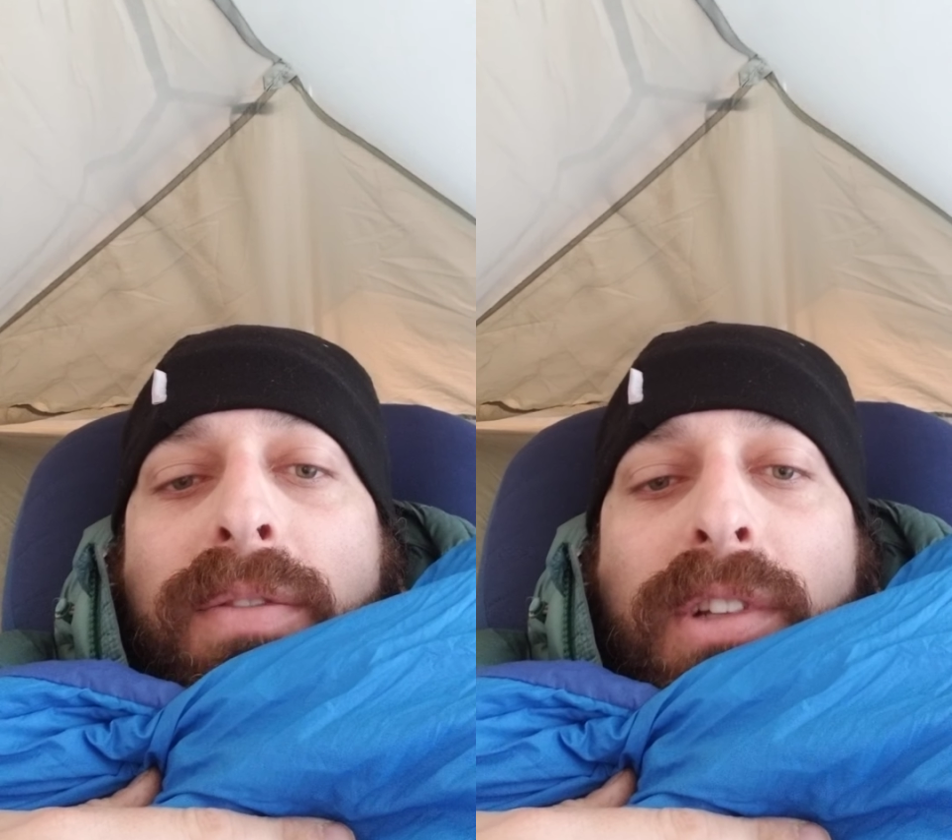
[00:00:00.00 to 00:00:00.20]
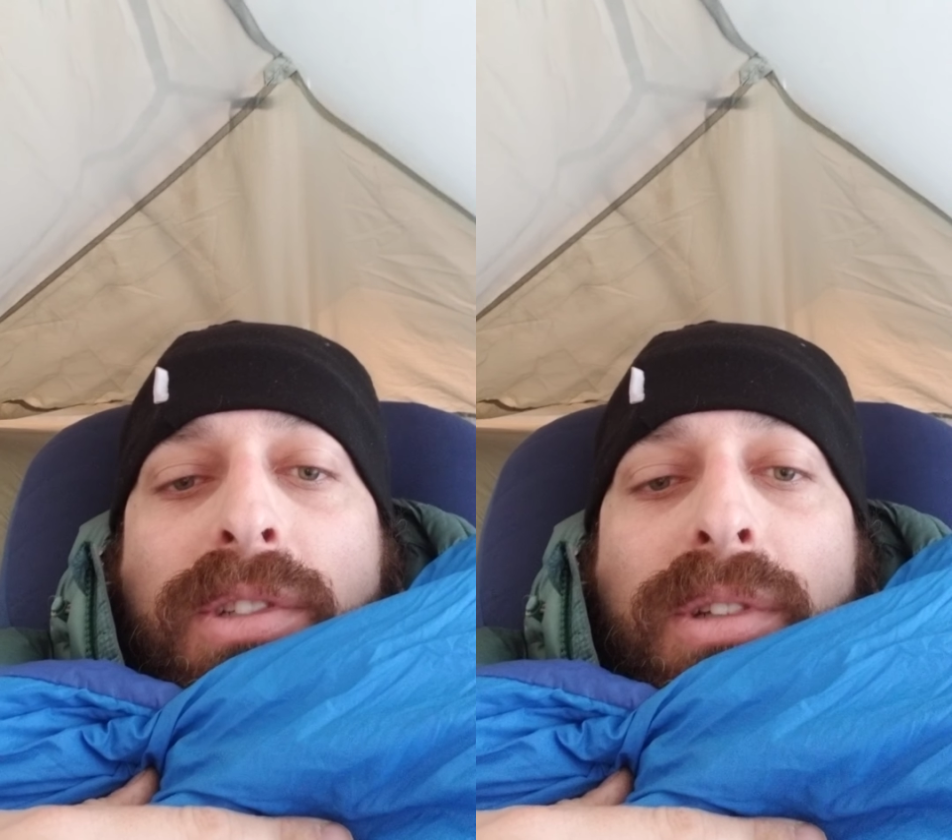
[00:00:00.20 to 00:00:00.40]

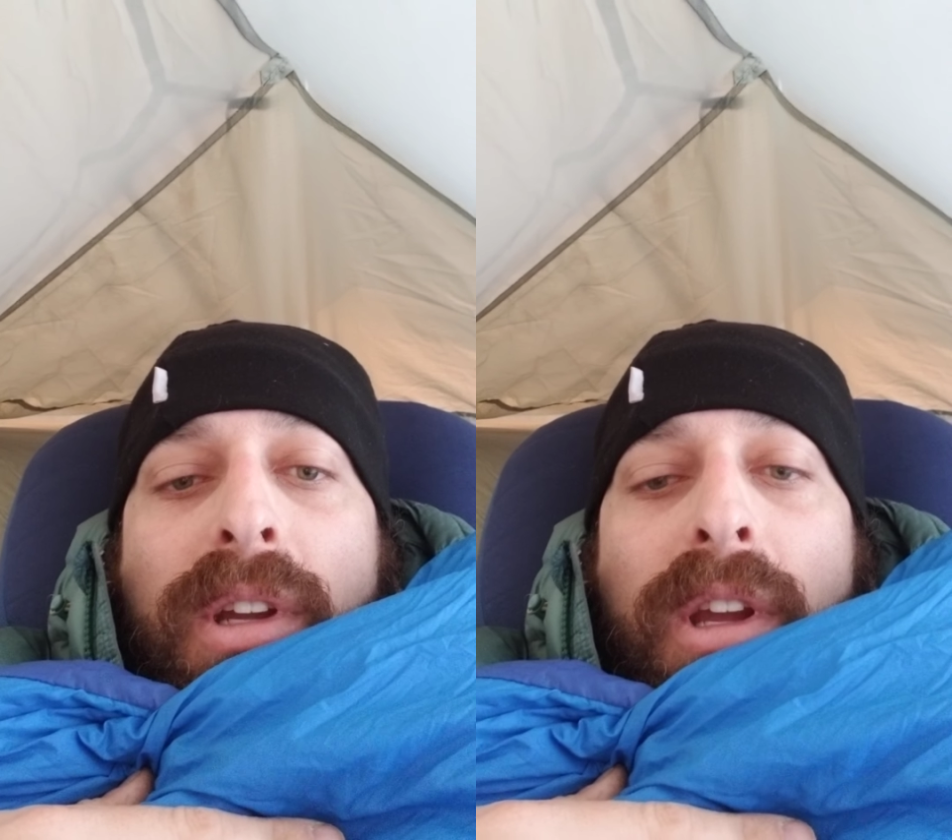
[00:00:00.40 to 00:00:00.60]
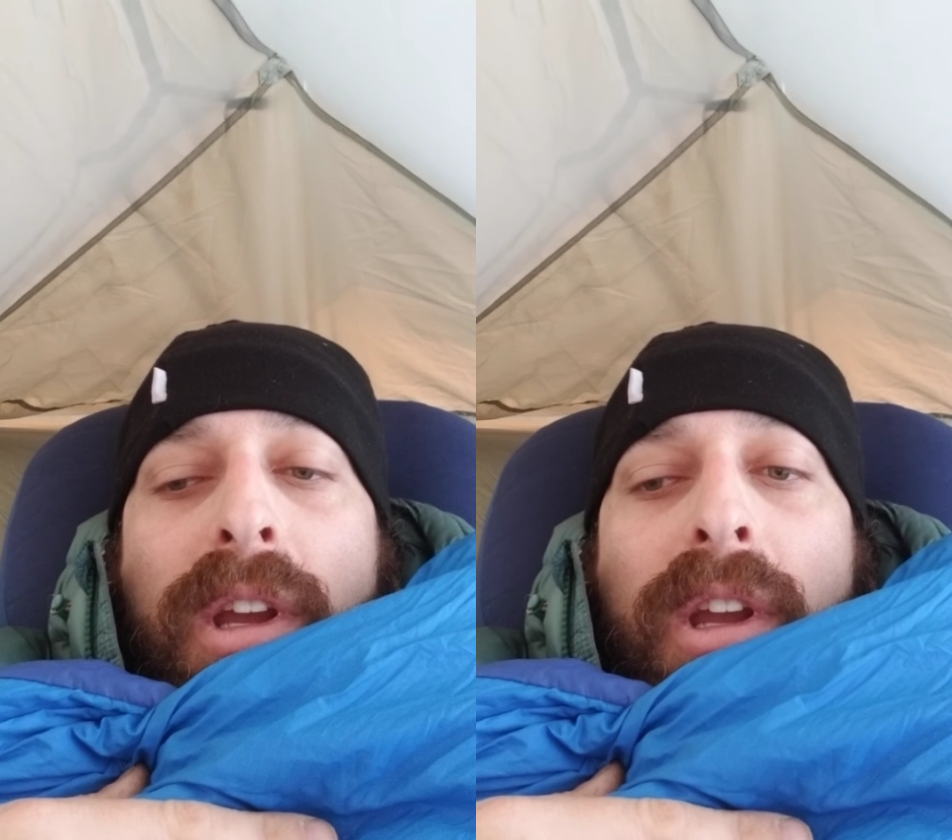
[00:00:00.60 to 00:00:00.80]
If it's,
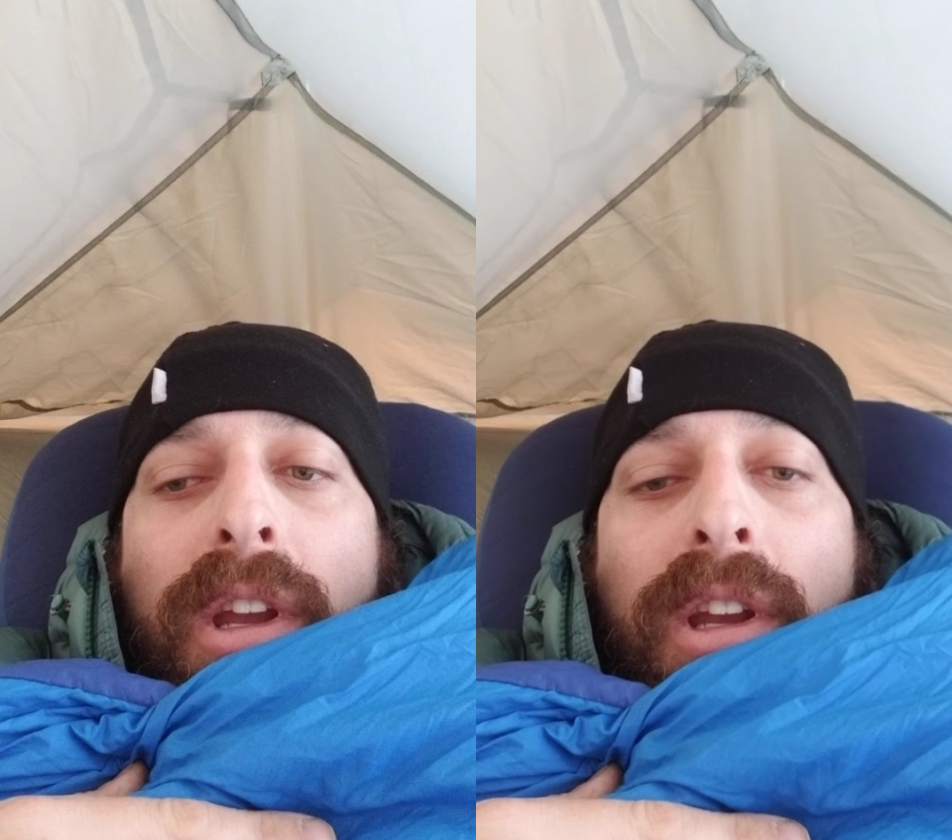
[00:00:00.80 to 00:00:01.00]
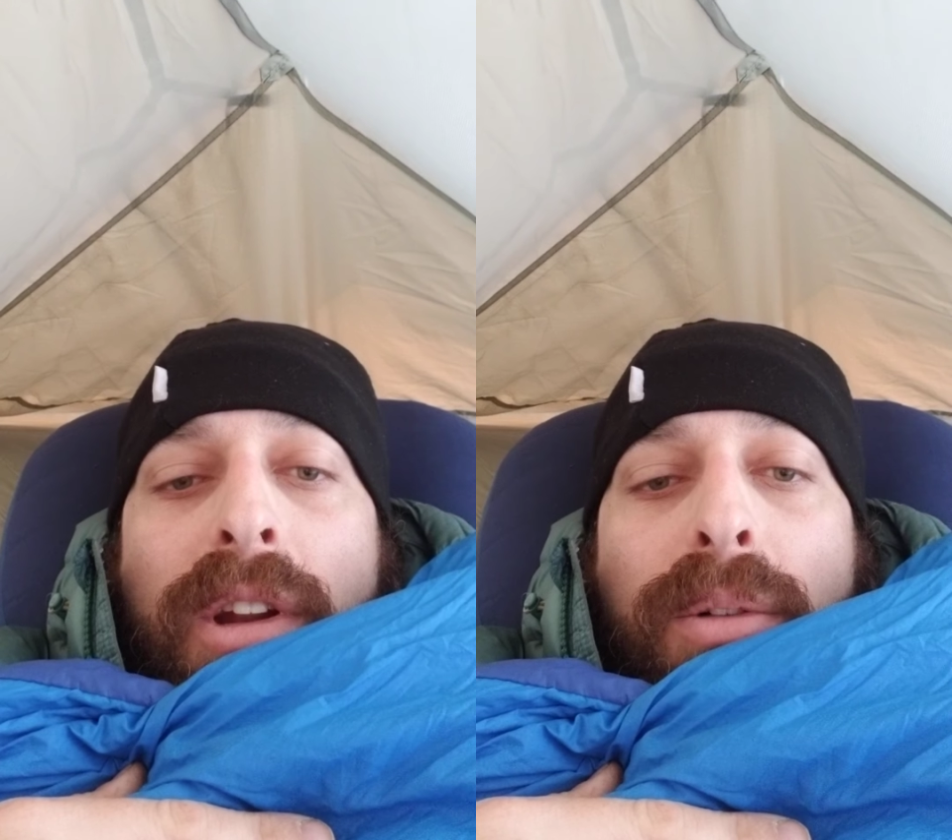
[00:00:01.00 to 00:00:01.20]

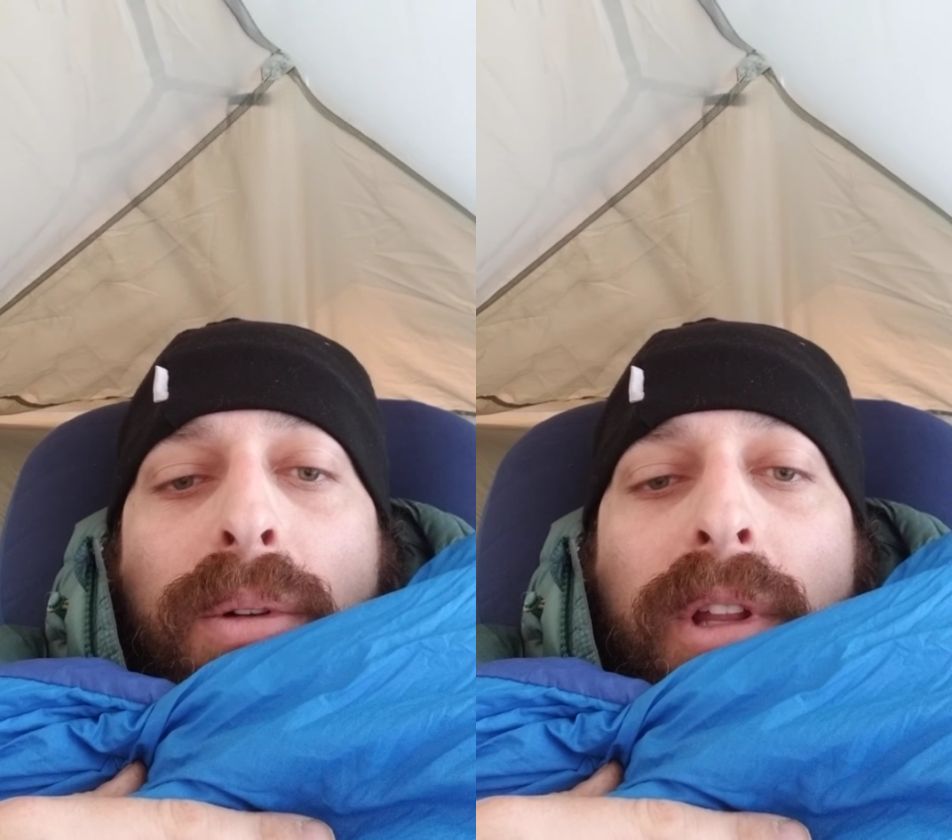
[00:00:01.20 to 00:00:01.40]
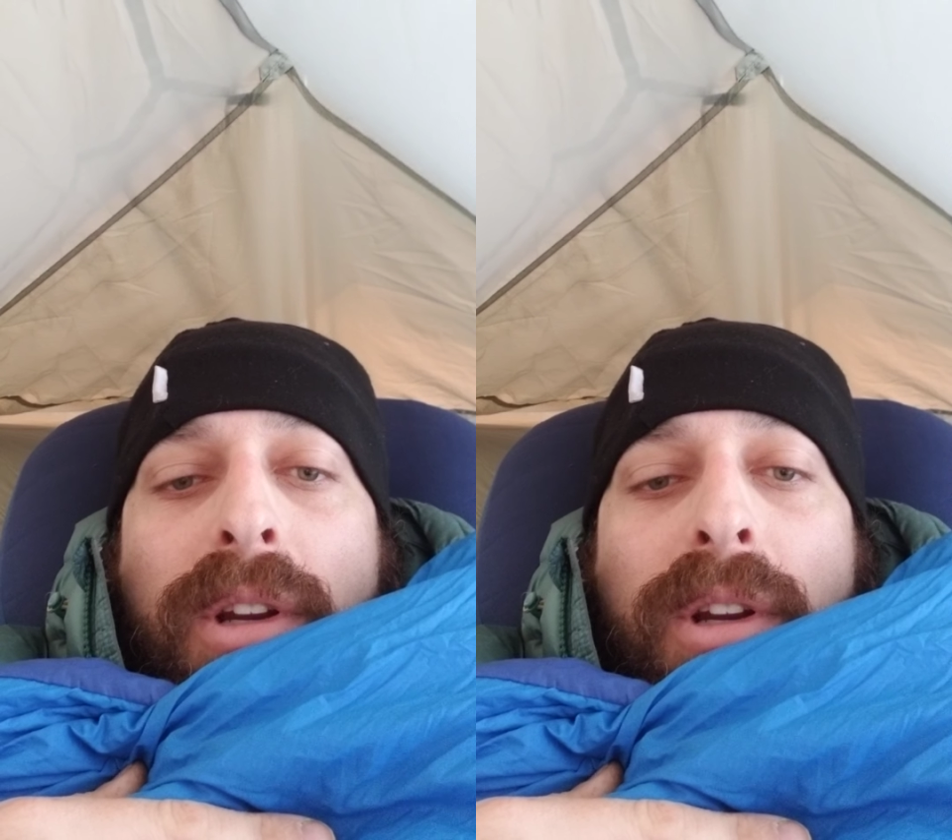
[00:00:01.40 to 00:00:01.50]
really